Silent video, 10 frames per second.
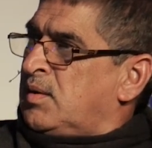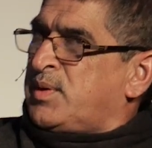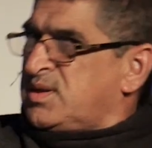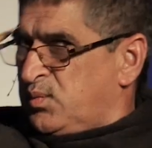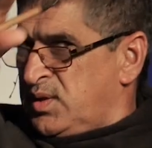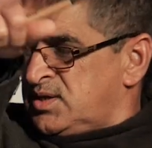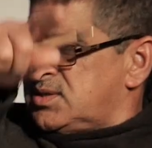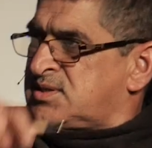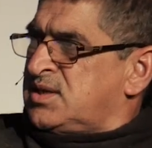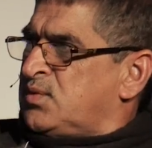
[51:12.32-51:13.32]
But where
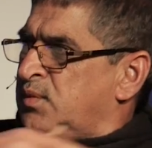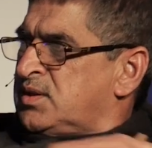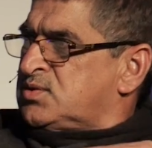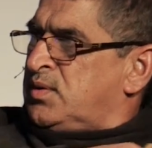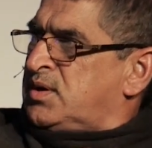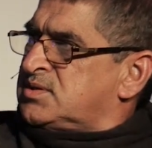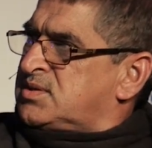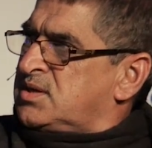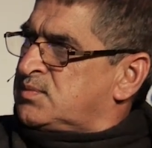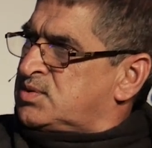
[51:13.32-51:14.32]
stays and where this worker
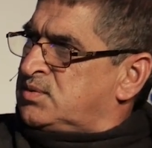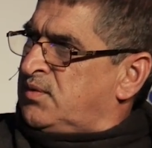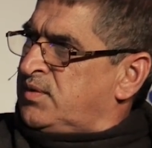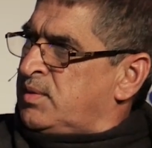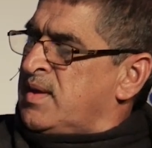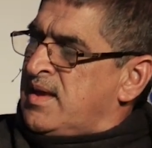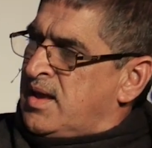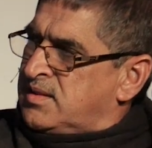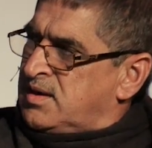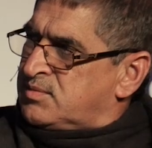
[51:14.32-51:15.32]
stays must do differently,
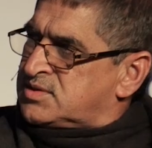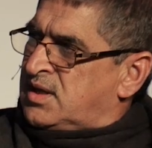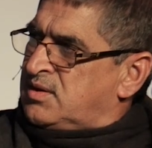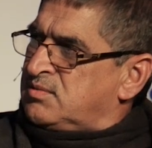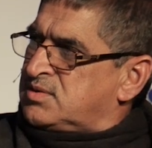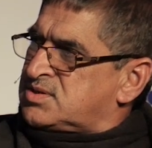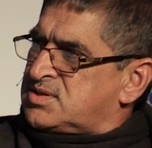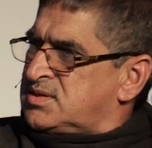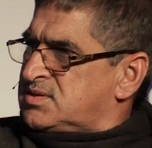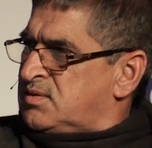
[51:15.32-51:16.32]
and then must dilute the
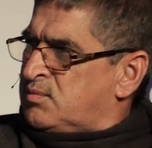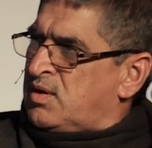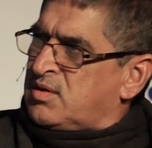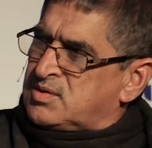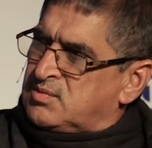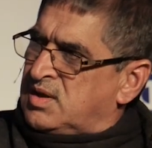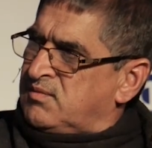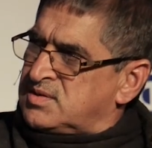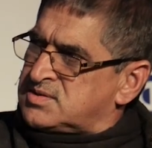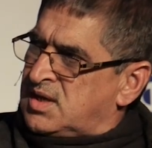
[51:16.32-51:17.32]
shares in the market to
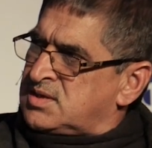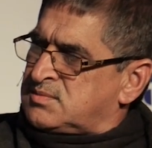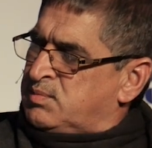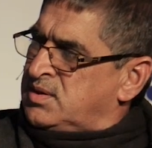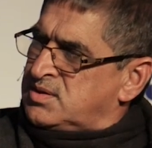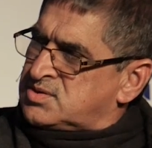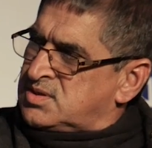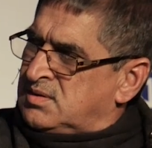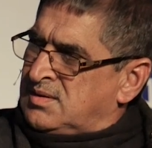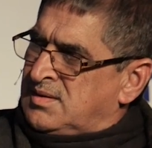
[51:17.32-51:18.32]
give these guys
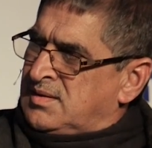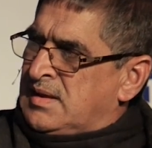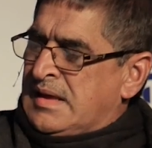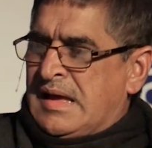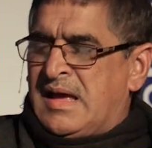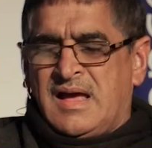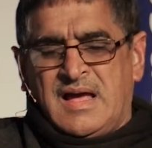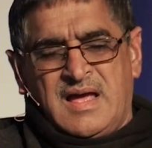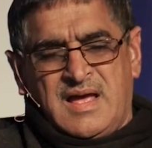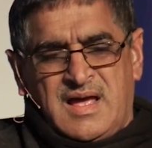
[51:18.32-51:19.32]
BE.
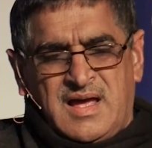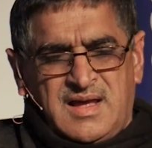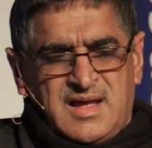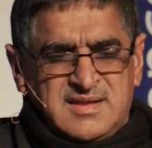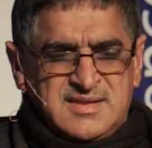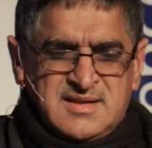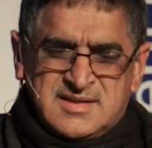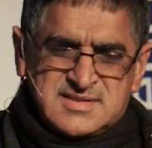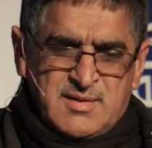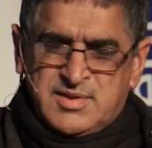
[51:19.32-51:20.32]
I think
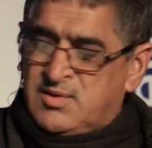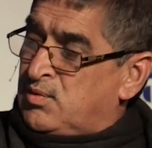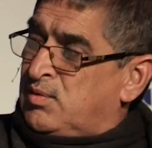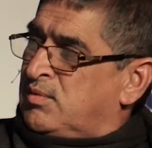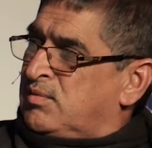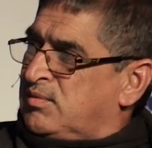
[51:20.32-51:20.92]
there's something wrong.